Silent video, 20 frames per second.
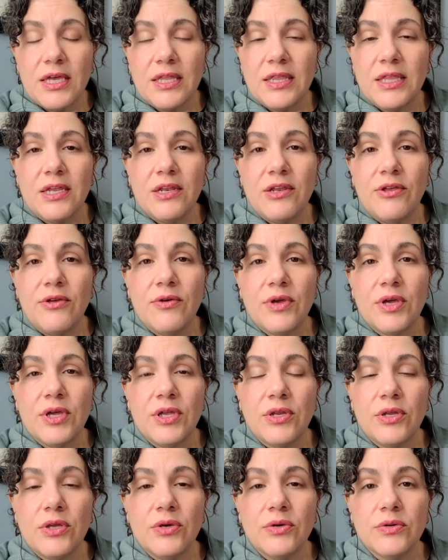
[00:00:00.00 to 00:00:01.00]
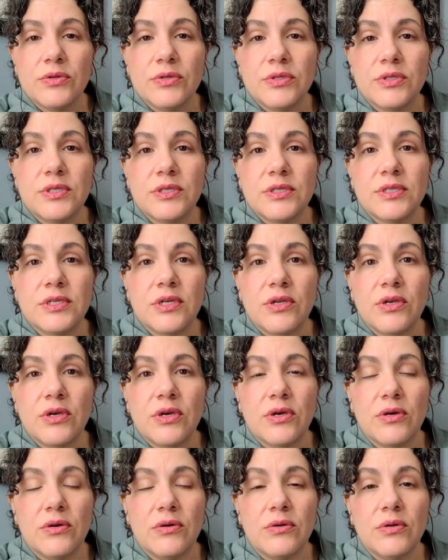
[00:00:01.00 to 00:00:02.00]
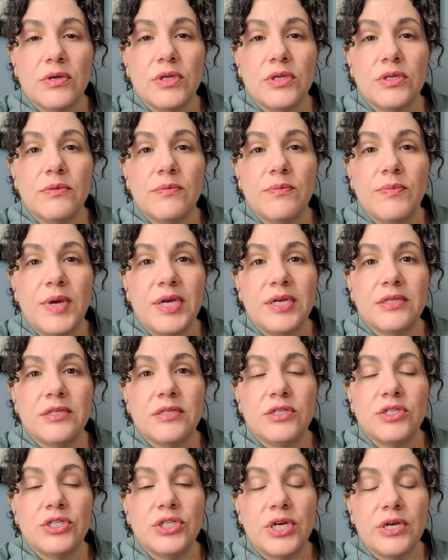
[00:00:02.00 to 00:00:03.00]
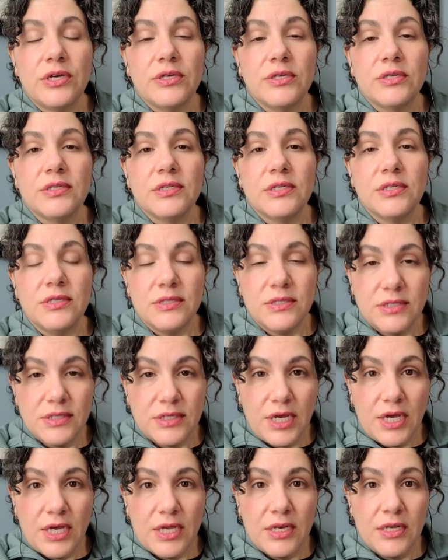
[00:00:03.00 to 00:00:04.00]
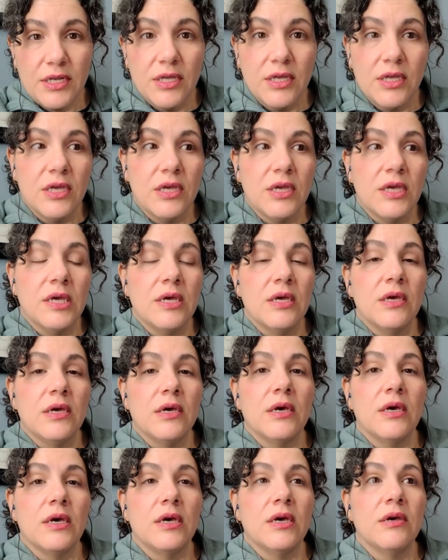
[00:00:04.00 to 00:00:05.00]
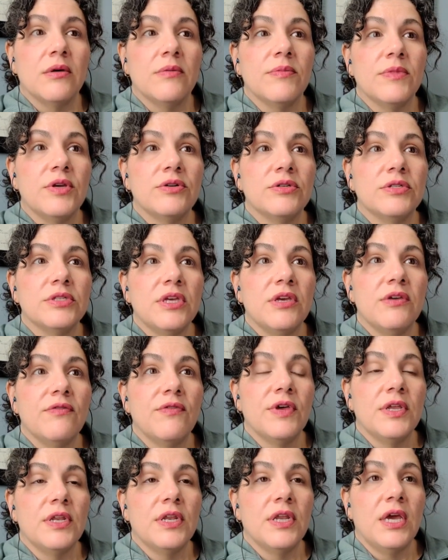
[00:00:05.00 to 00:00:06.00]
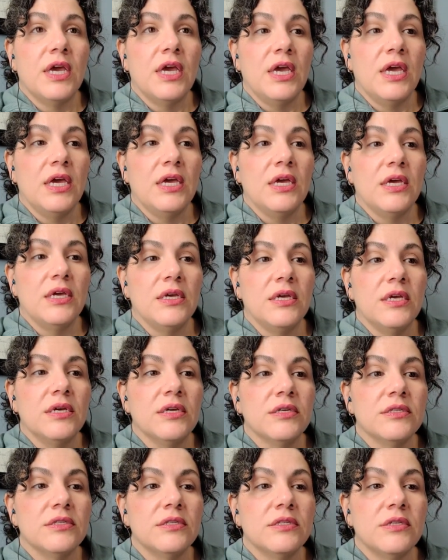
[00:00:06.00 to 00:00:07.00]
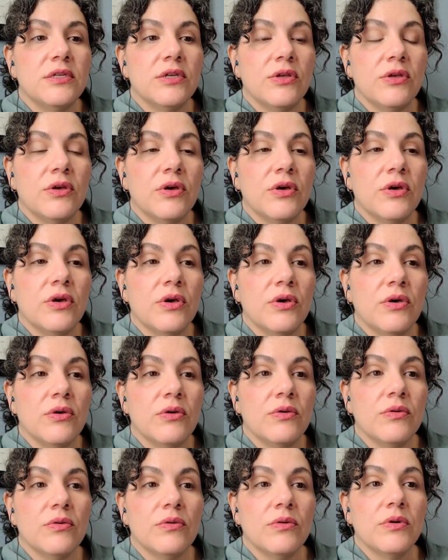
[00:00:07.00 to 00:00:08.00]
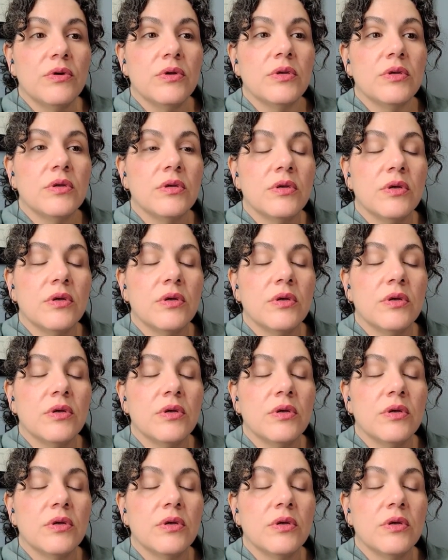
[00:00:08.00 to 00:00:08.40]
and then you can use silicone-based gels instead. There's even a silicone